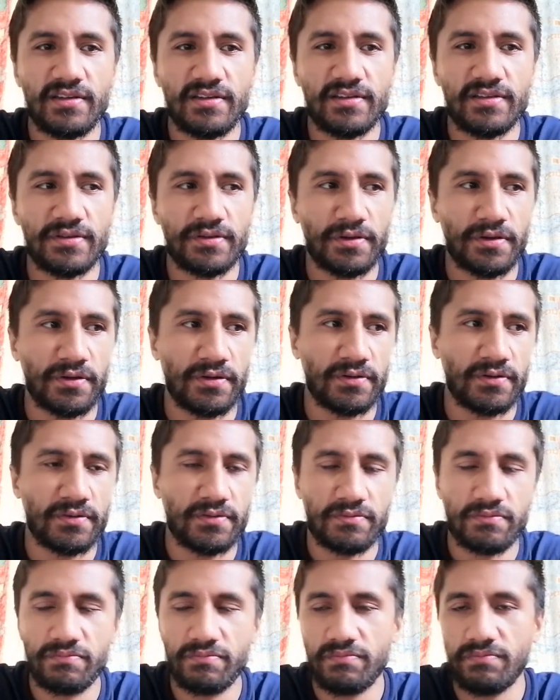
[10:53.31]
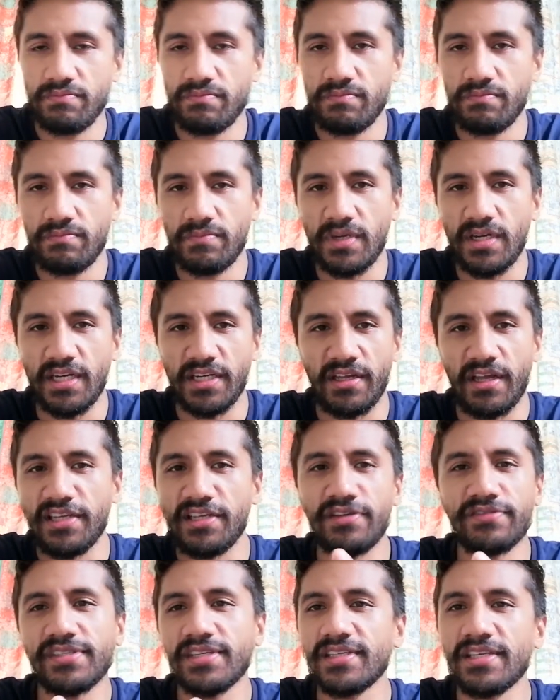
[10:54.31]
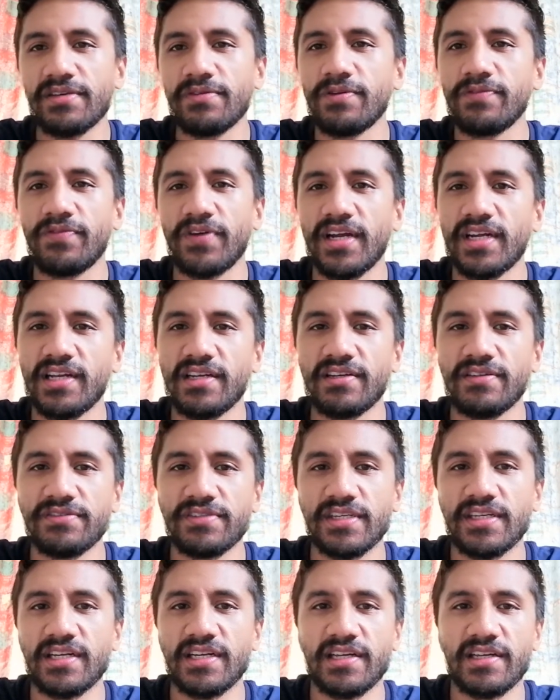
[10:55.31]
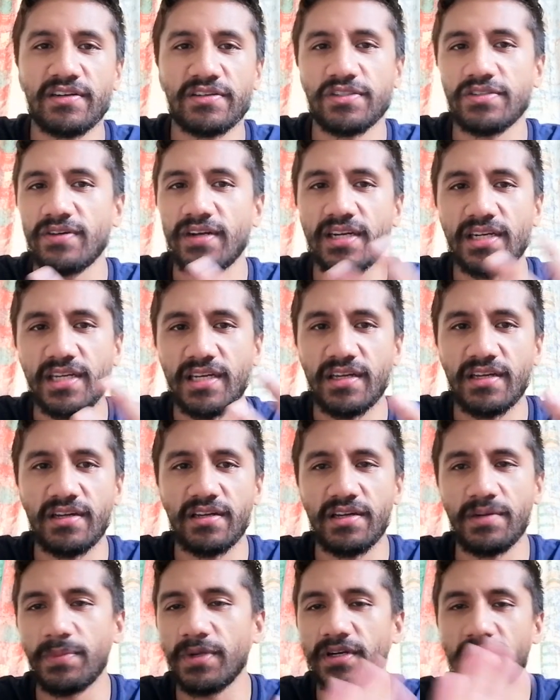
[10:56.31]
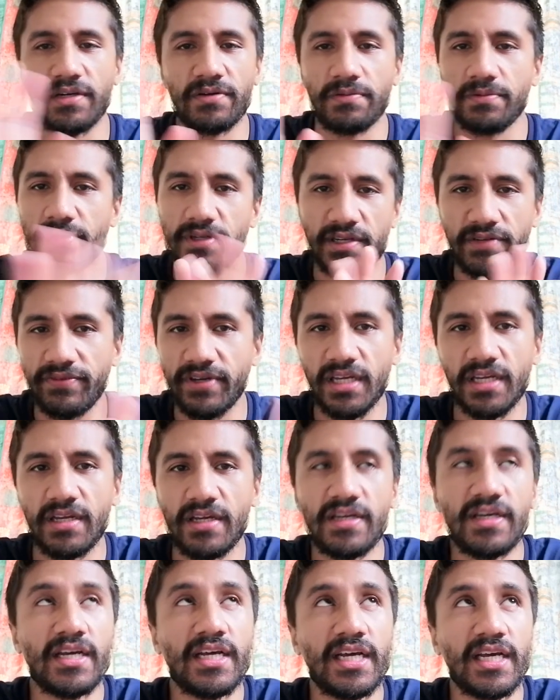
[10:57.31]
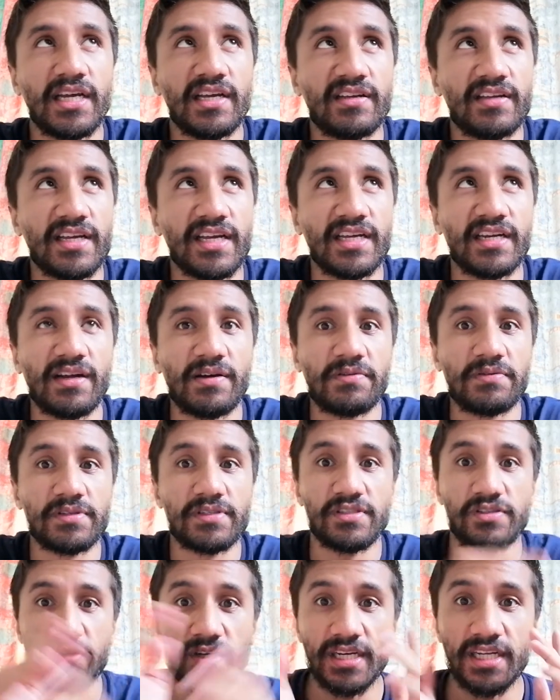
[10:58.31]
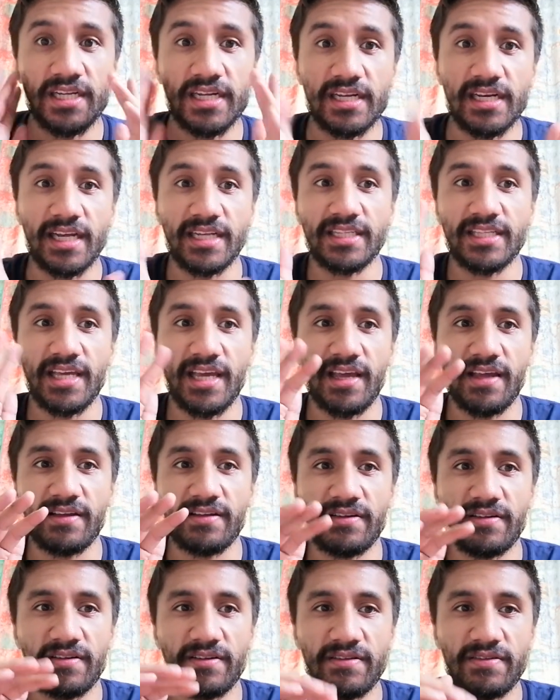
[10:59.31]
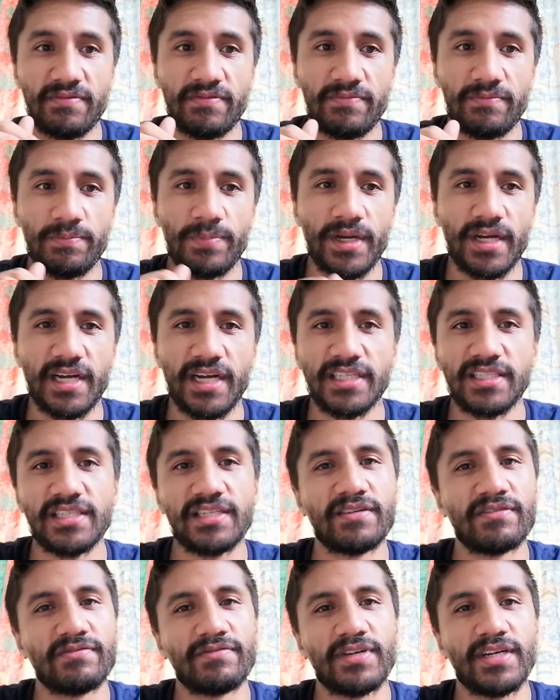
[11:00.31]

So a youth center you would find in New Zealand, Australia, America, whatever. And I was treating it like that, but I didn't